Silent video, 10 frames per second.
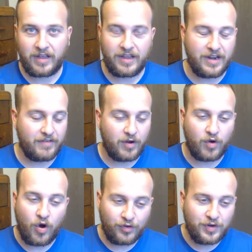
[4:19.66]
you never know.
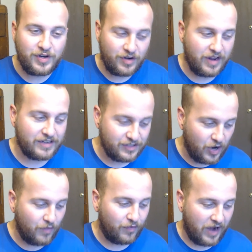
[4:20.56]
Call of Duty is
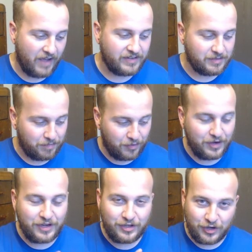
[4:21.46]
known for having some
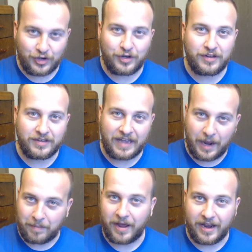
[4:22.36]
pretty good
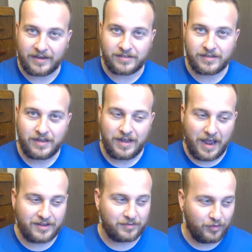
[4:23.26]
campaigns
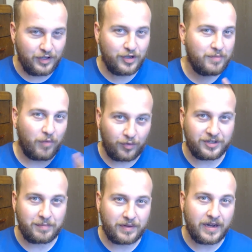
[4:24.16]
and some really good
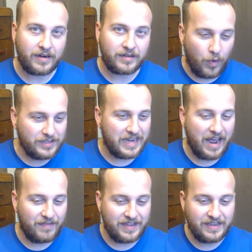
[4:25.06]
multiplayer. Once they
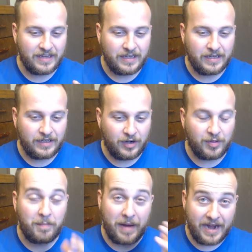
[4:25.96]
have the you know
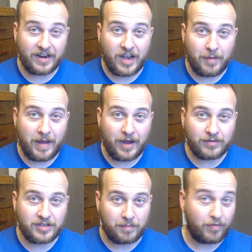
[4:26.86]
the beta come
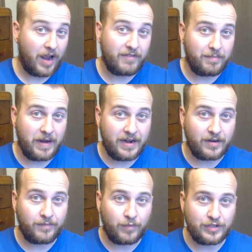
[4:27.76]
out the private
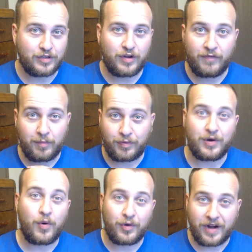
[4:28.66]
beta which if you
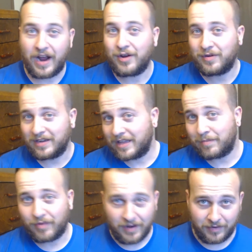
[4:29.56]
pre-order now you can get that
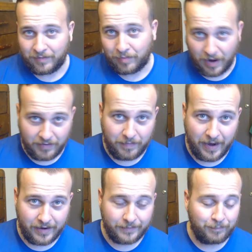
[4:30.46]
private private
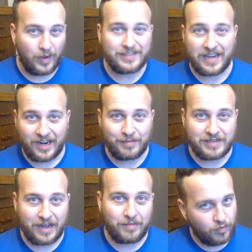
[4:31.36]
beta once that comes
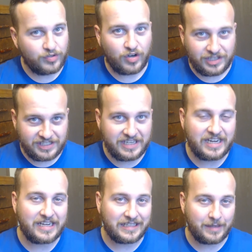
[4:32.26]
out we'll start to see a
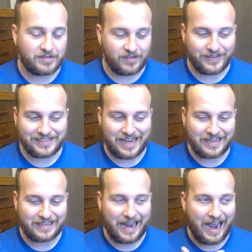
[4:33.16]
glimpse of
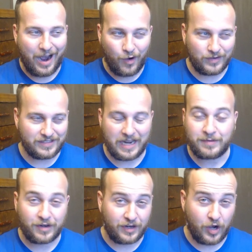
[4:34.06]
exactly how this game's
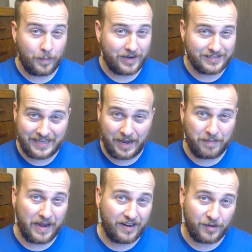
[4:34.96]
going to go because the
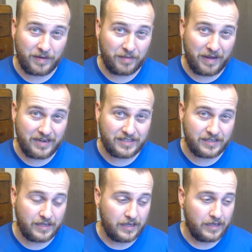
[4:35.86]
campaign could be amazing